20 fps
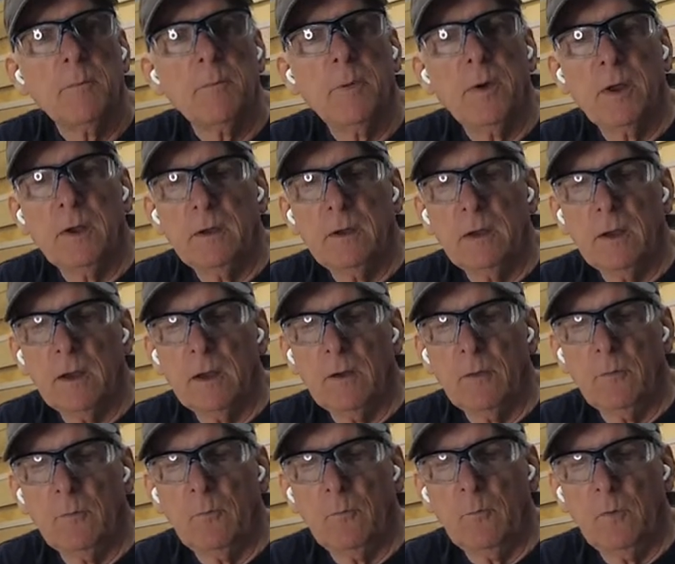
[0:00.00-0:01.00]
But
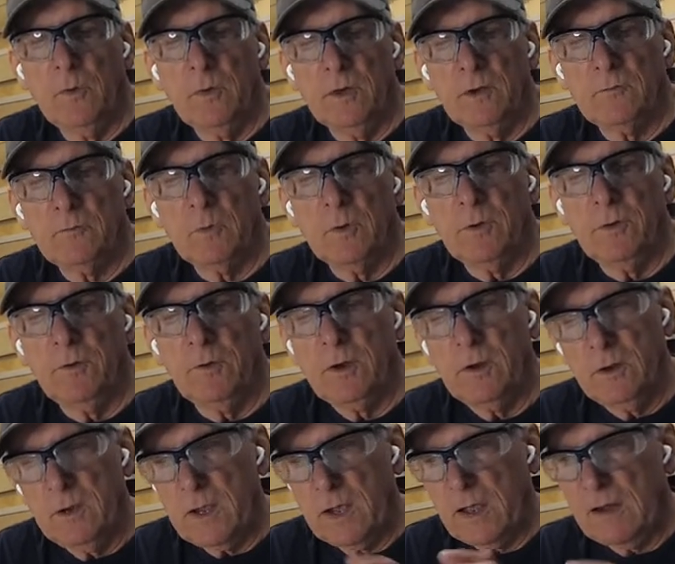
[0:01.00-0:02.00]
with this one, you
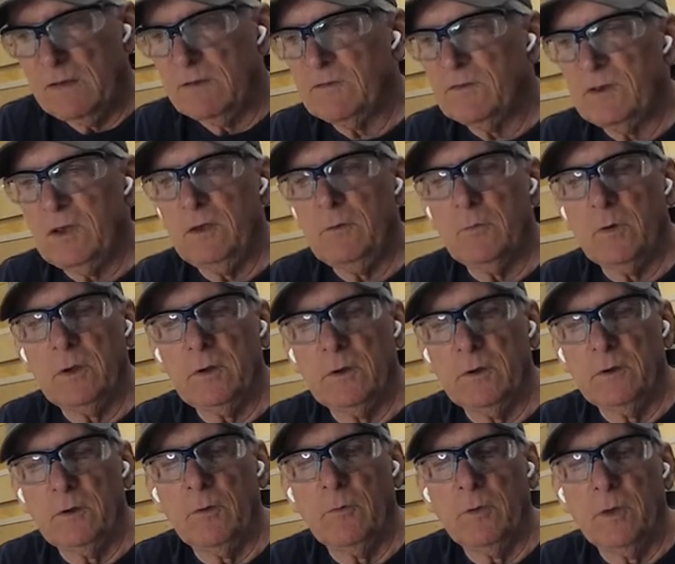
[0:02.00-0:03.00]
can kind of see what
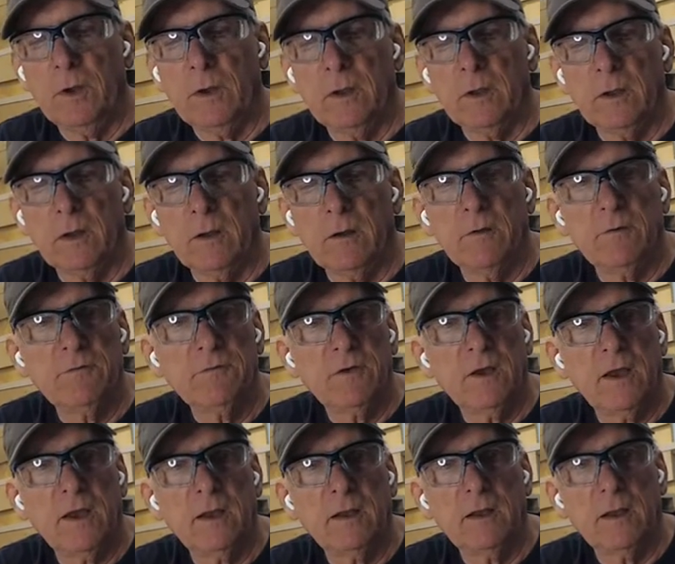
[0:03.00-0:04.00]
you're doing and
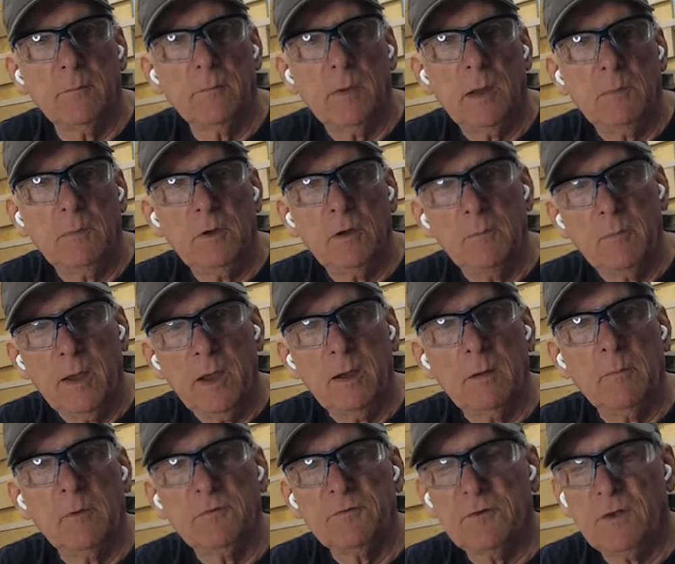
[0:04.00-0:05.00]
understand that maybe you made
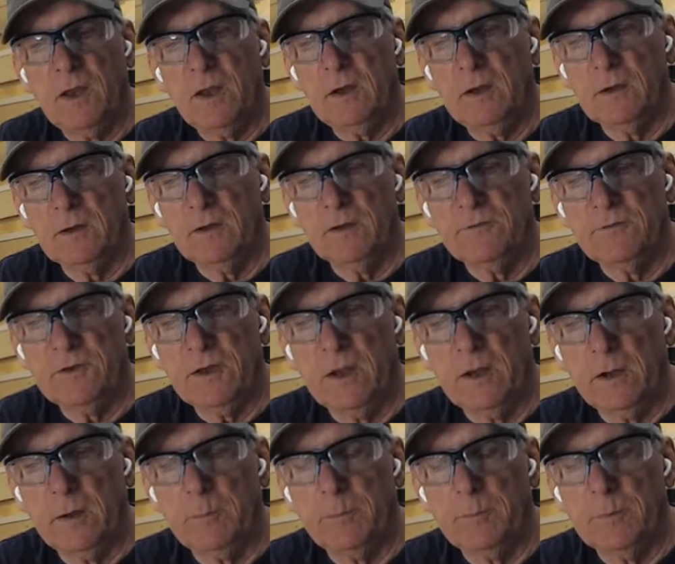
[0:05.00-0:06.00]
a mistake in the
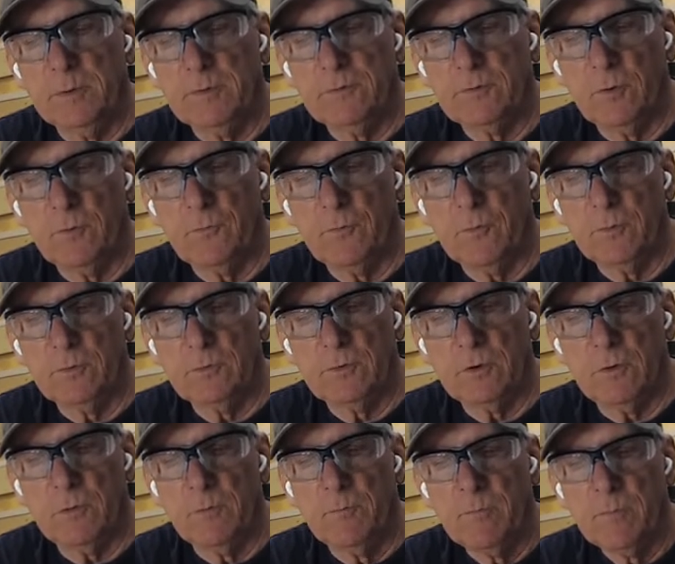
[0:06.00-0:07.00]
setup and so forth.
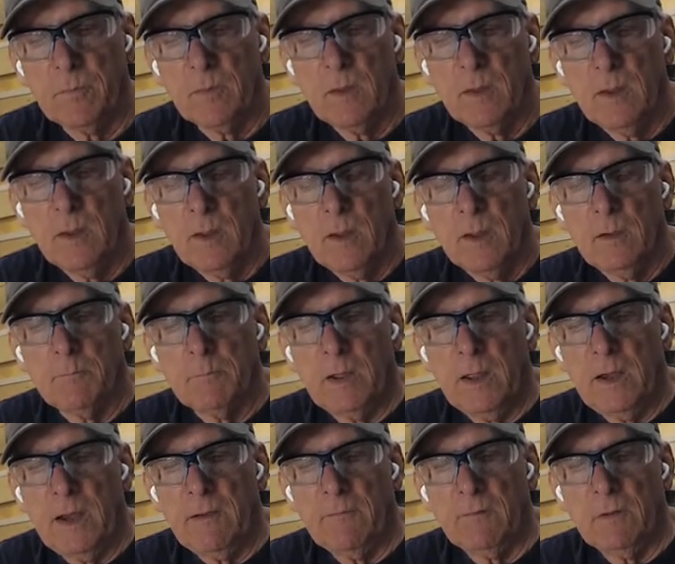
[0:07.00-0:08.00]
So
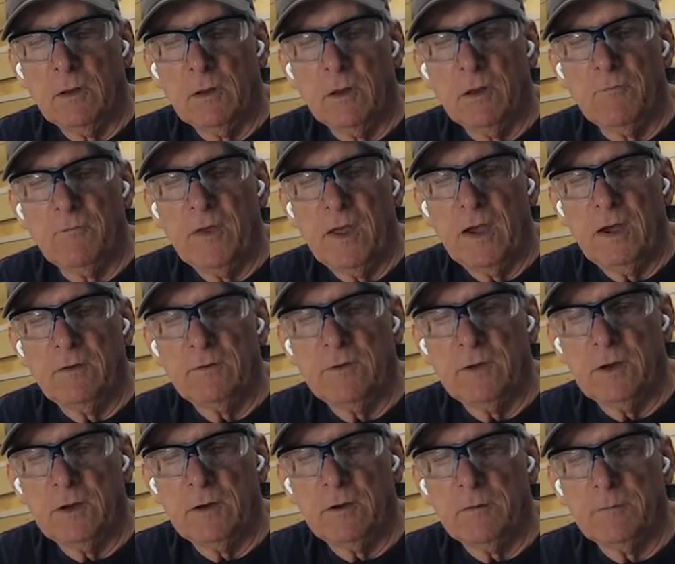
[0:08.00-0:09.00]
might have a little advantage
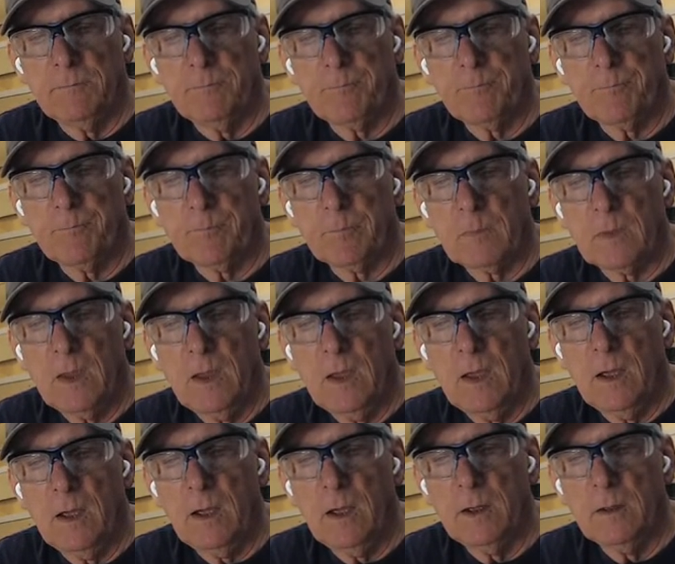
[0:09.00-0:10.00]
there.
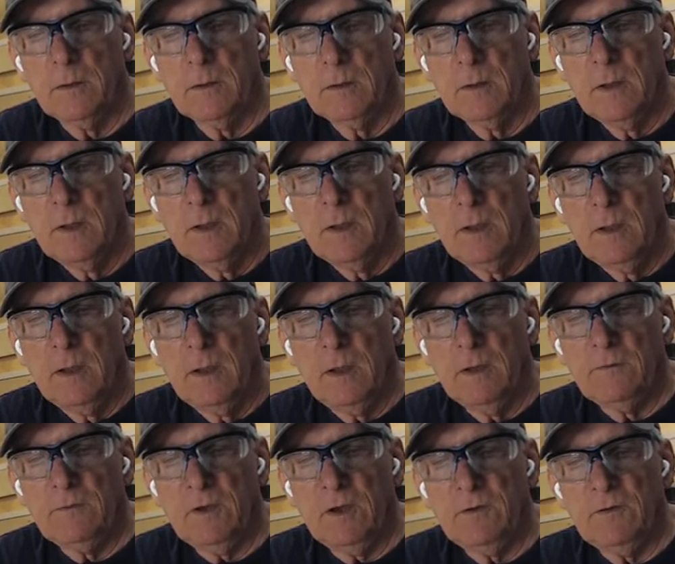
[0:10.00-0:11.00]

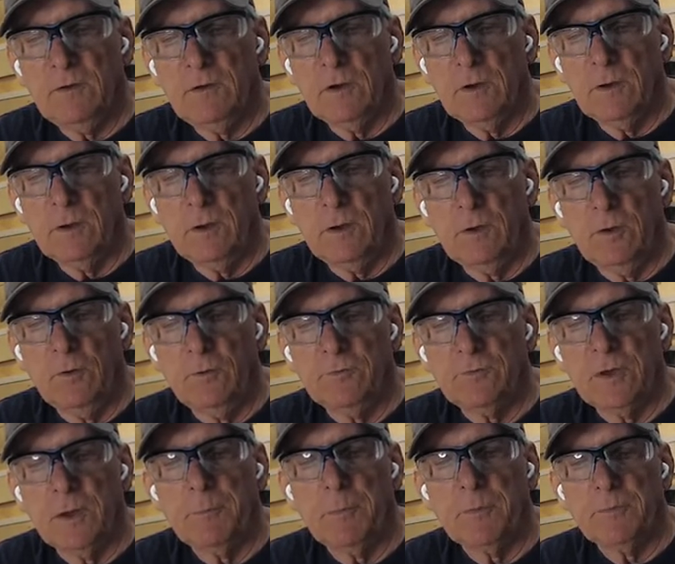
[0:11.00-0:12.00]
It's easier to do
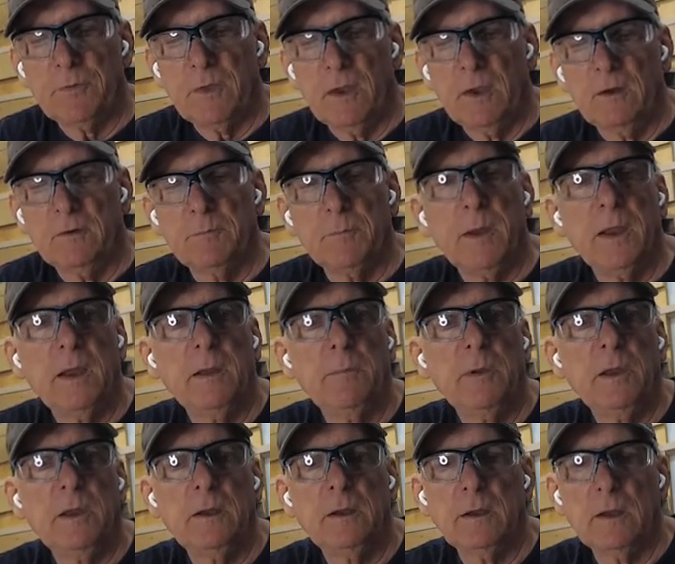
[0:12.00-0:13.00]
simple things
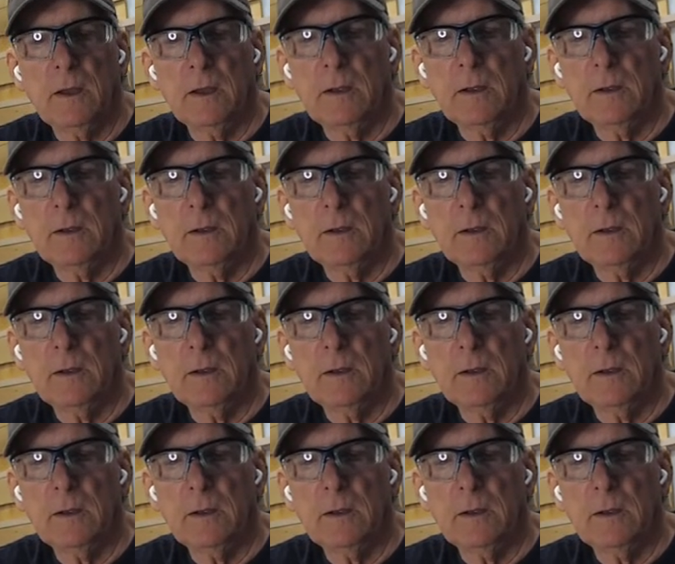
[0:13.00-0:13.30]
maybe.